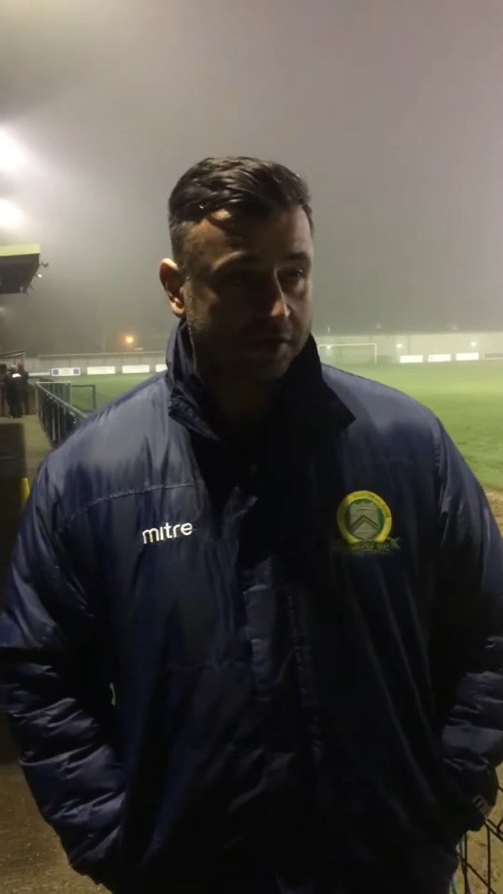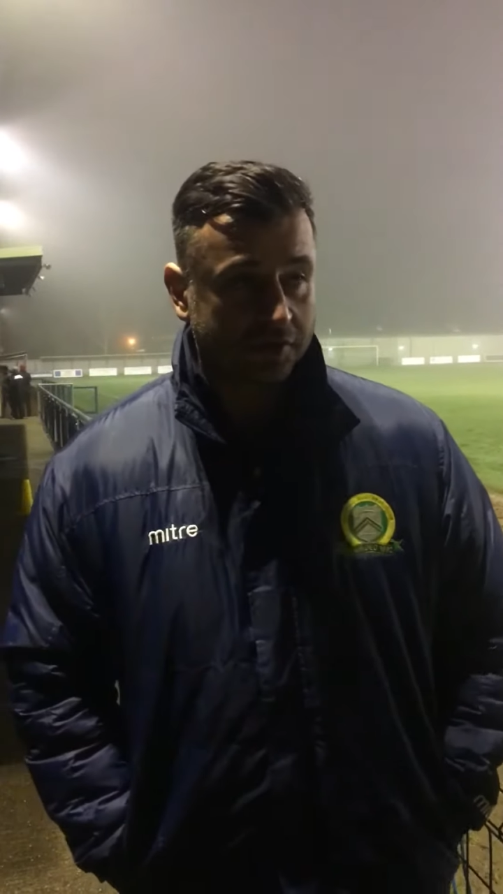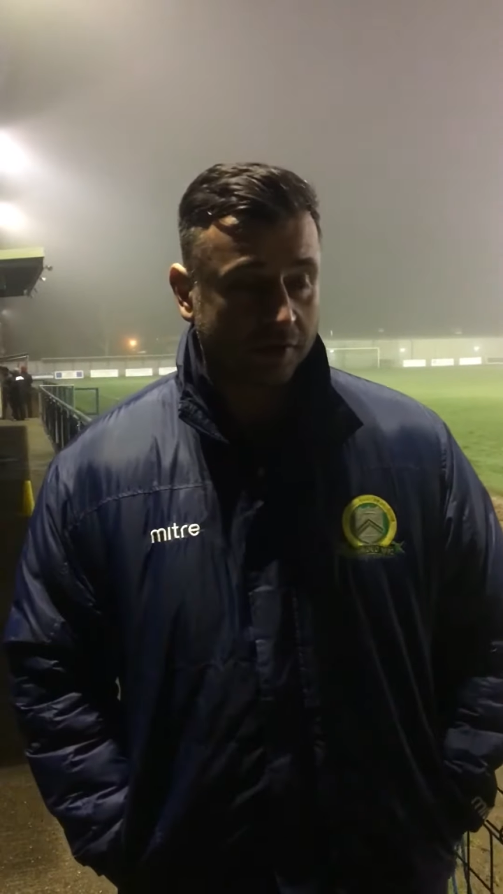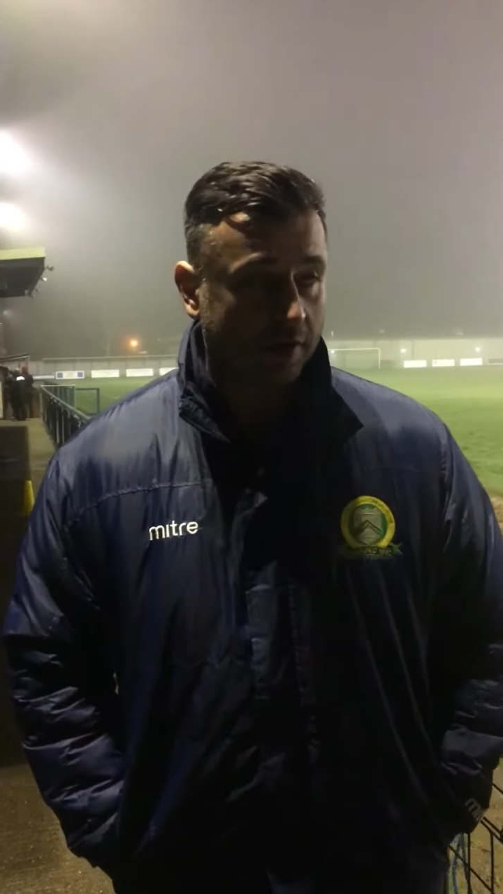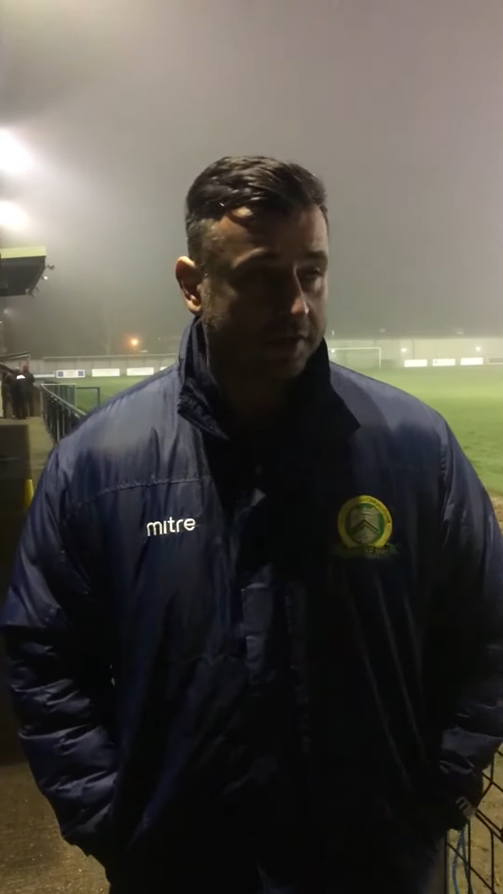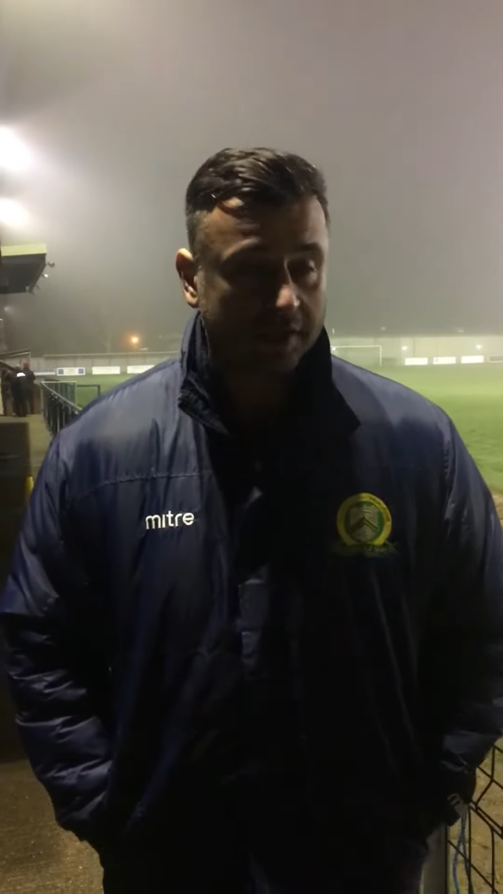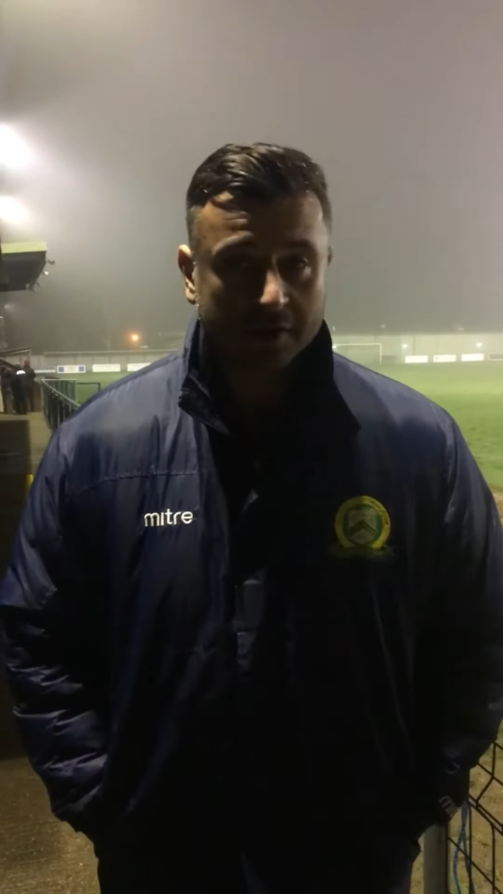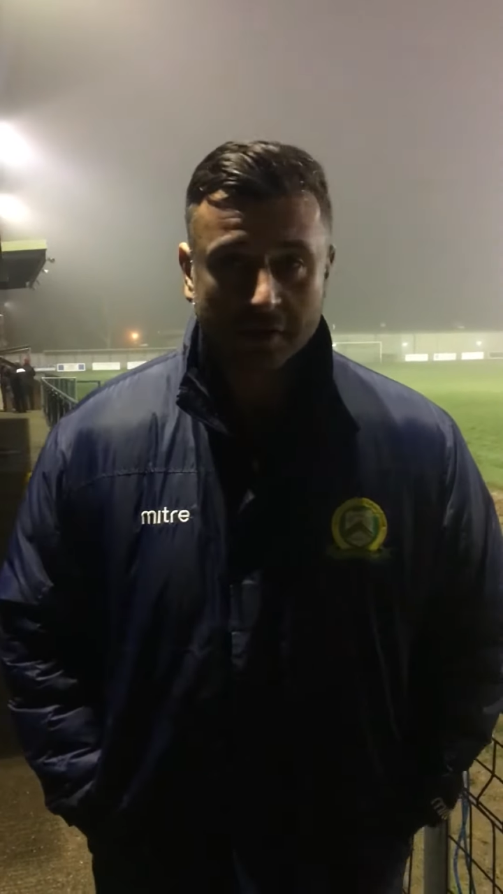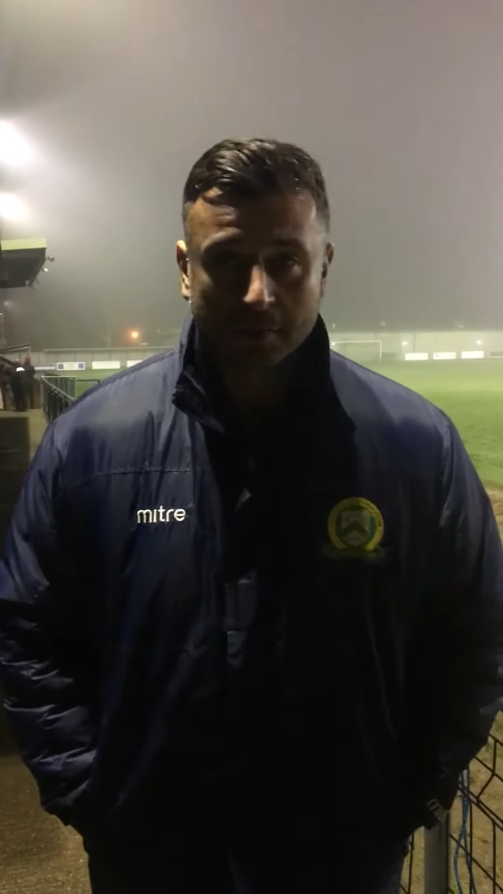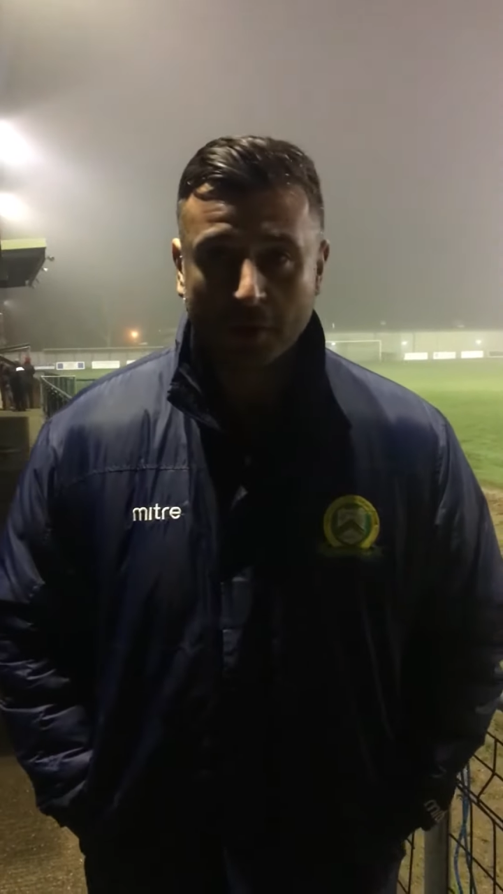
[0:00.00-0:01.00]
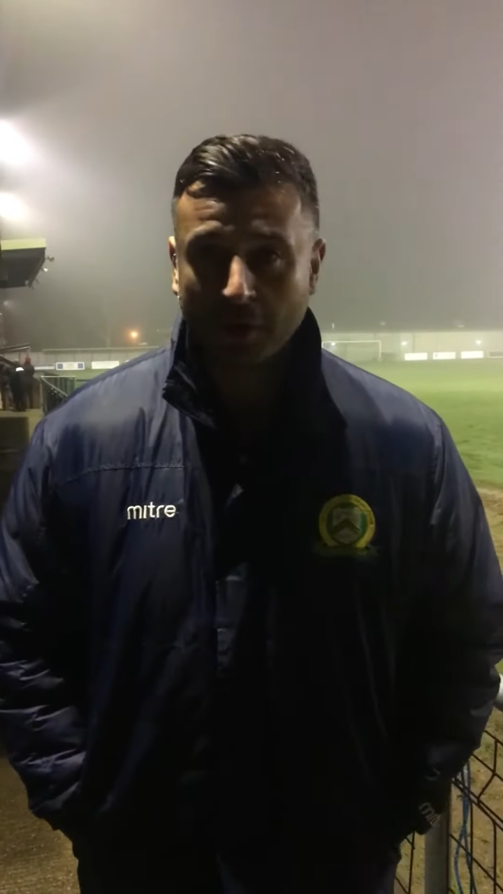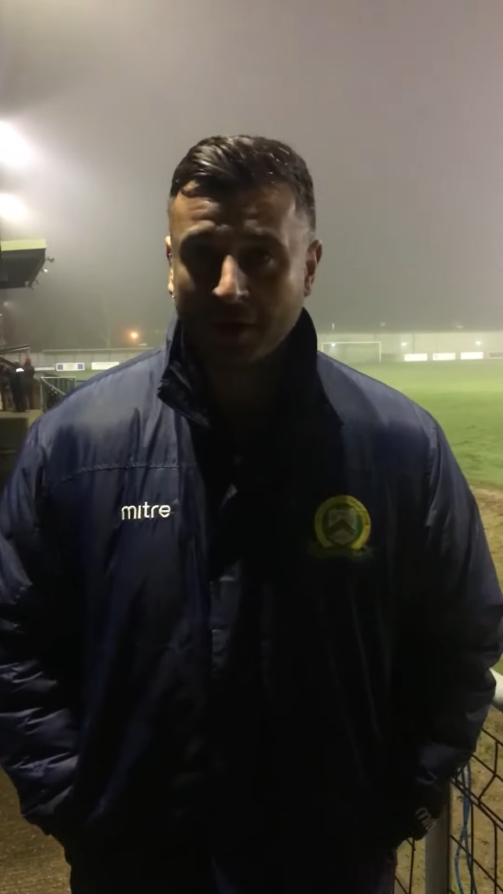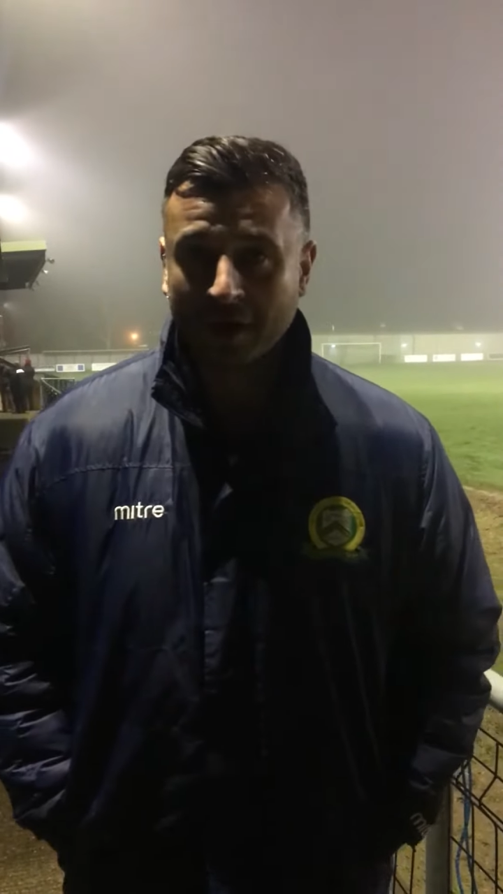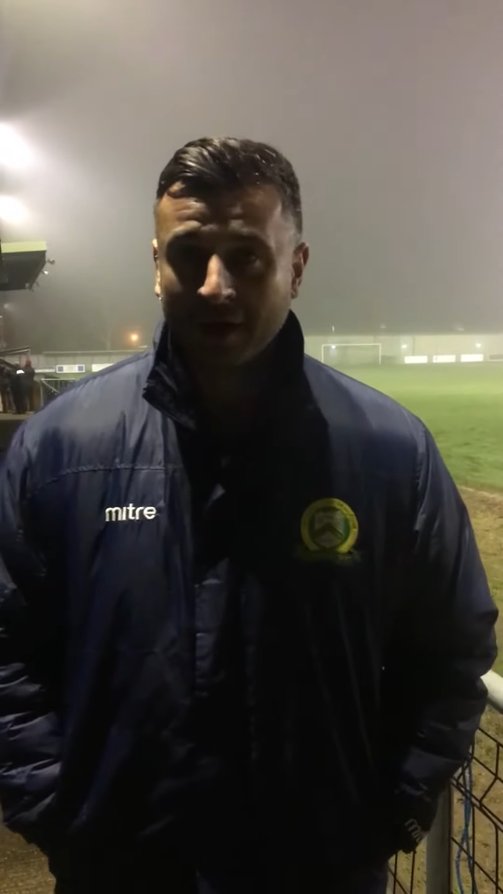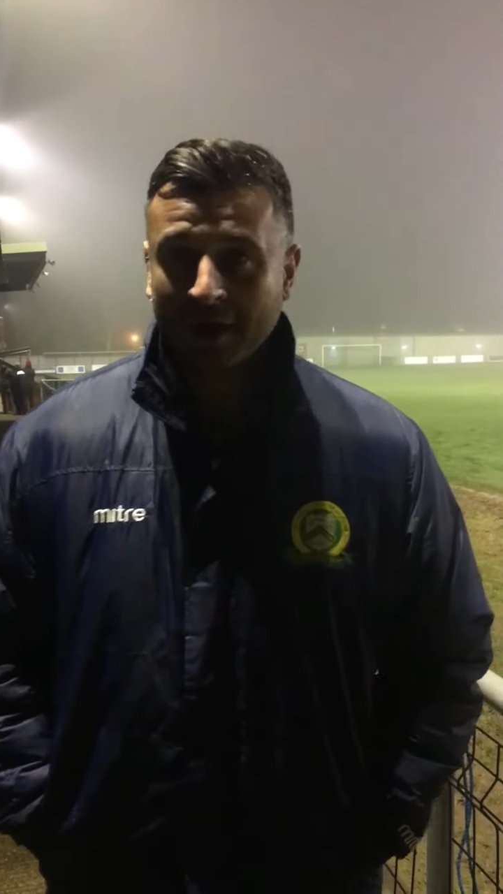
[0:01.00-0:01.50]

stroked it in the top corner.